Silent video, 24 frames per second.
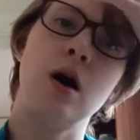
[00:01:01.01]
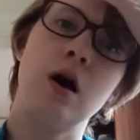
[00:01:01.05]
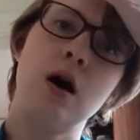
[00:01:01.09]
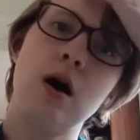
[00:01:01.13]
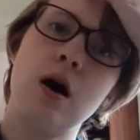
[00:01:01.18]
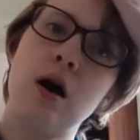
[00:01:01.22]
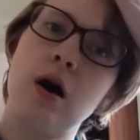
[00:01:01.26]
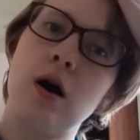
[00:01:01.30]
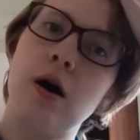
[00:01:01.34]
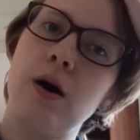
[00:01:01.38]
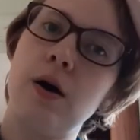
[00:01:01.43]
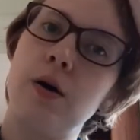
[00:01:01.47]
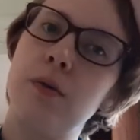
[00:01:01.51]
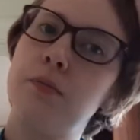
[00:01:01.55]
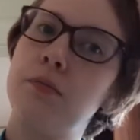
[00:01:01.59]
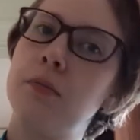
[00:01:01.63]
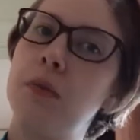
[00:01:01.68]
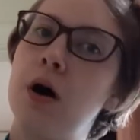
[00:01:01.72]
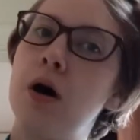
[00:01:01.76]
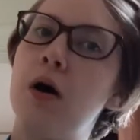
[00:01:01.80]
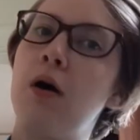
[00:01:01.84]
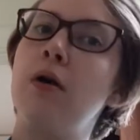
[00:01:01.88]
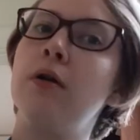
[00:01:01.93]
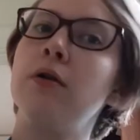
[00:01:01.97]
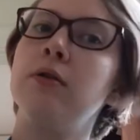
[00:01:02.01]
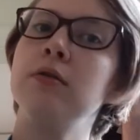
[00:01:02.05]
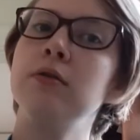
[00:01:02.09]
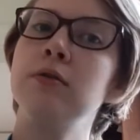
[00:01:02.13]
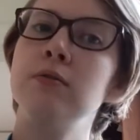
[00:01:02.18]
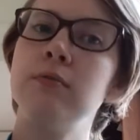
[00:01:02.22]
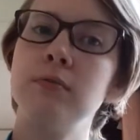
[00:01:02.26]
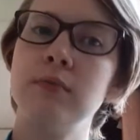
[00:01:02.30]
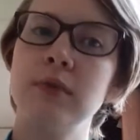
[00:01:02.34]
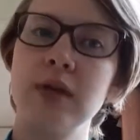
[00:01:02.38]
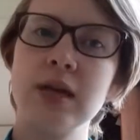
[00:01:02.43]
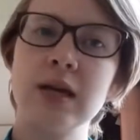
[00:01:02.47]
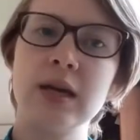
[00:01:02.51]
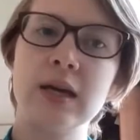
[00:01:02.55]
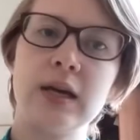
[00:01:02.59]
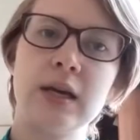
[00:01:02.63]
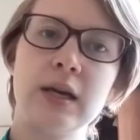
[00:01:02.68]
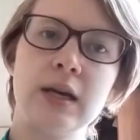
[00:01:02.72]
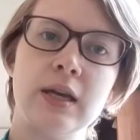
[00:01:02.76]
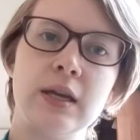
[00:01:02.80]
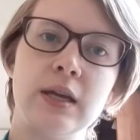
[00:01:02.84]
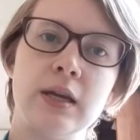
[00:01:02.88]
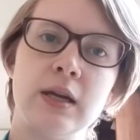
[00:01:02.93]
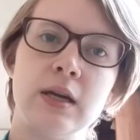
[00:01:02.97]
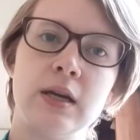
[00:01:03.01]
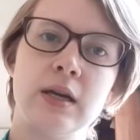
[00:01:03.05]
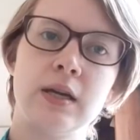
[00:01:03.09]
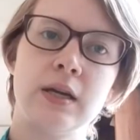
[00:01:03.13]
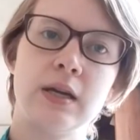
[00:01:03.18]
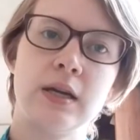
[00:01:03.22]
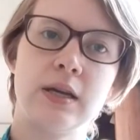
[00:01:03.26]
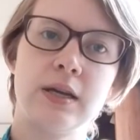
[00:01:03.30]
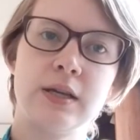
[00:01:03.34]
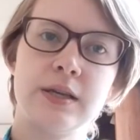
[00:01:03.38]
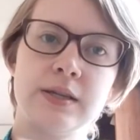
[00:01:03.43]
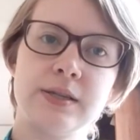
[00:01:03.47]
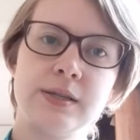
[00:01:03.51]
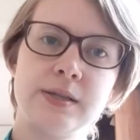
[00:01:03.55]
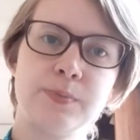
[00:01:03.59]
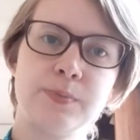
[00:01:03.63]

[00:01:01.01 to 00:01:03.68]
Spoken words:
All you need is